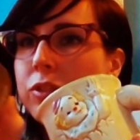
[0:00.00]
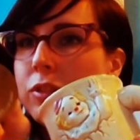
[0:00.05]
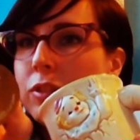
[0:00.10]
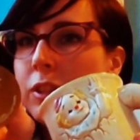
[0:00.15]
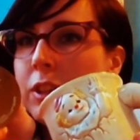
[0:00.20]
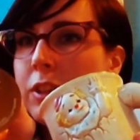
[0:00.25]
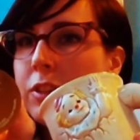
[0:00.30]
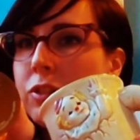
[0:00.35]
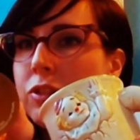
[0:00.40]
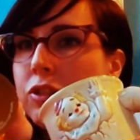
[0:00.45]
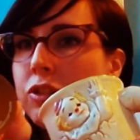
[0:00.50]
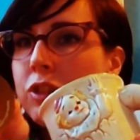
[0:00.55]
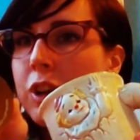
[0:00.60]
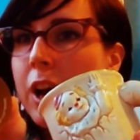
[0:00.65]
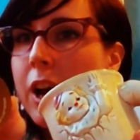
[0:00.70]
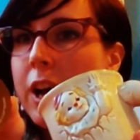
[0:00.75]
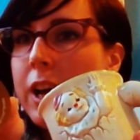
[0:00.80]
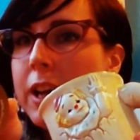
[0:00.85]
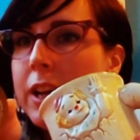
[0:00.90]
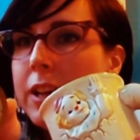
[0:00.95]
these
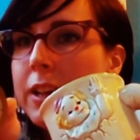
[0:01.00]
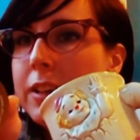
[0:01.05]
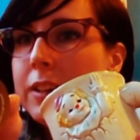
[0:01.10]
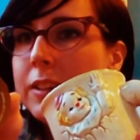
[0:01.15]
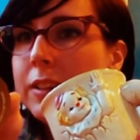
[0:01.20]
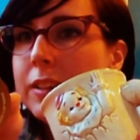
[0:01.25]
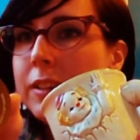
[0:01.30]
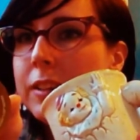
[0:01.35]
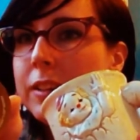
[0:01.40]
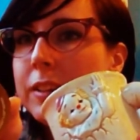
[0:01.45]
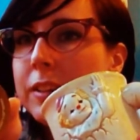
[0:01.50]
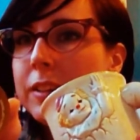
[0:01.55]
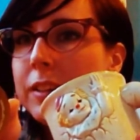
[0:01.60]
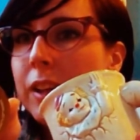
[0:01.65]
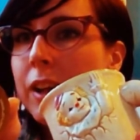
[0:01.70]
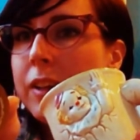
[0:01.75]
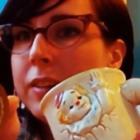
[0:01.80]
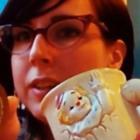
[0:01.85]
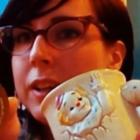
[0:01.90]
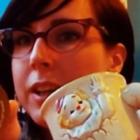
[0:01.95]
chai
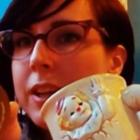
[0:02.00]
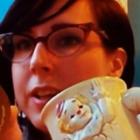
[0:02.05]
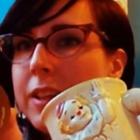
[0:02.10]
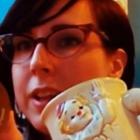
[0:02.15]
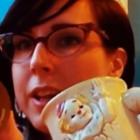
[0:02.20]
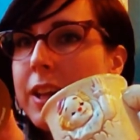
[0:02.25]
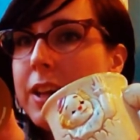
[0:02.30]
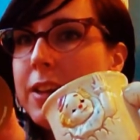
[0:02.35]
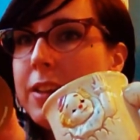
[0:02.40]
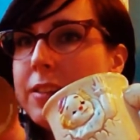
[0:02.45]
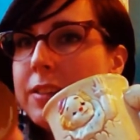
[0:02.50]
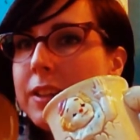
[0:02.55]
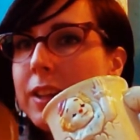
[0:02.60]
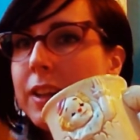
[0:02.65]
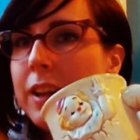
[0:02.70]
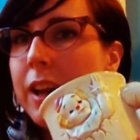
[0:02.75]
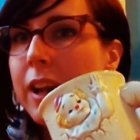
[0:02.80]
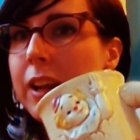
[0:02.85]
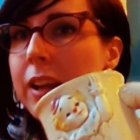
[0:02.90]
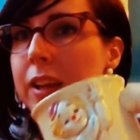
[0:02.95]
latte things,
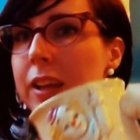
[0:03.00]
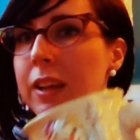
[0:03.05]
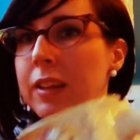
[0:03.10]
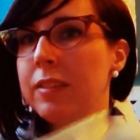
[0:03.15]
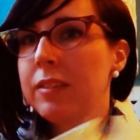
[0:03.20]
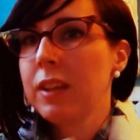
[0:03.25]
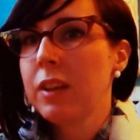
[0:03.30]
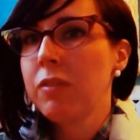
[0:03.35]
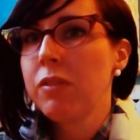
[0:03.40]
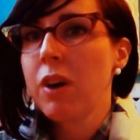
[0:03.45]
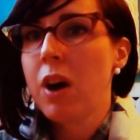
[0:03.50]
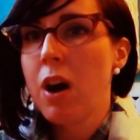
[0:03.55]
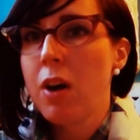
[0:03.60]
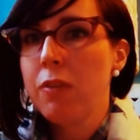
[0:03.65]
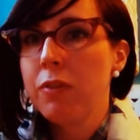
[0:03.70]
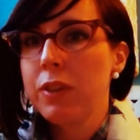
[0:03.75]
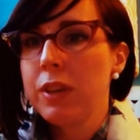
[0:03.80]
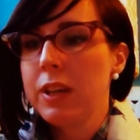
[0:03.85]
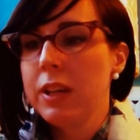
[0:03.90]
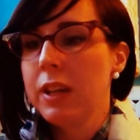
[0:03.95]
and instead of
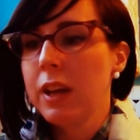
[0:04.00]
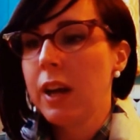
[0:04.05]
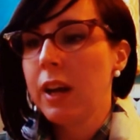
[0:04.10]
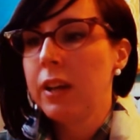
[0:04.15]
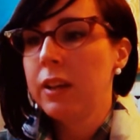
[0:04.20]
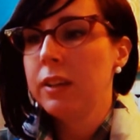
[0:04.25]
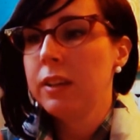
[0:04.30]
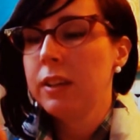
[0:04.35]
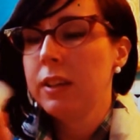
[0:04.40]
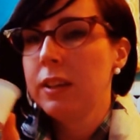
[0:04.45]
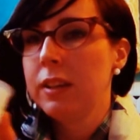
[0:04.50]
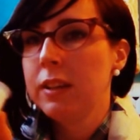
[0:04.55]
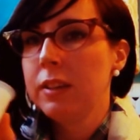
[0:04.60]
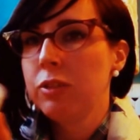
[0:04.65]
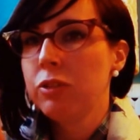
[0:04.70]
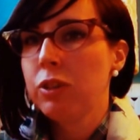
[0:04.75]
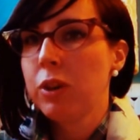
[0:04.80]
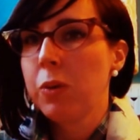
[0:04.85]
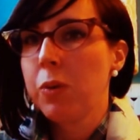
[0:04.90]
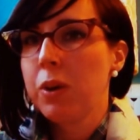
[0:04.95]
coffee, I
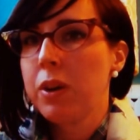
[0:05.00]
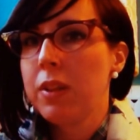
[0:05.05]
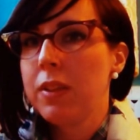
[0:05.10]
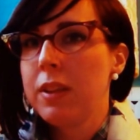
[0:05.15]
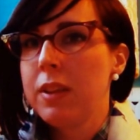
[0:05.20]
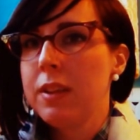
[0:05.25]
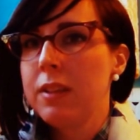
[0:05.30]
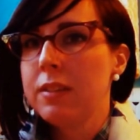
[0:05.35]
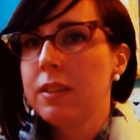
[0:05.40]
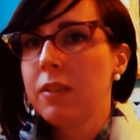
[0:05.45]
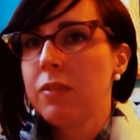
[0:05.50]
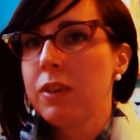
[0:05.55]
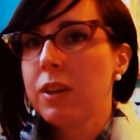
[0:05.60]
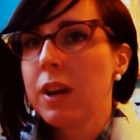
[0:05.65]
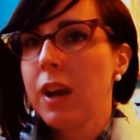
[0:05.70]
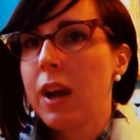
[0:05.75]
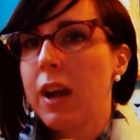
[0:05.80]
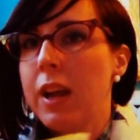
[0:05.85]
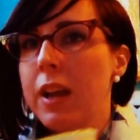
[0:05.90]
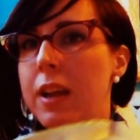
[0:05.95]
drink one of these every
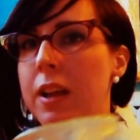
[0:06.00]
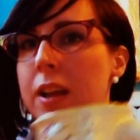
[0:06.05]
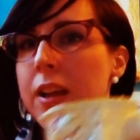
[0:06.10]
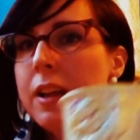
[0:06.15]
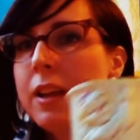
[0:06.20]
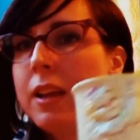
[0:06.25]
night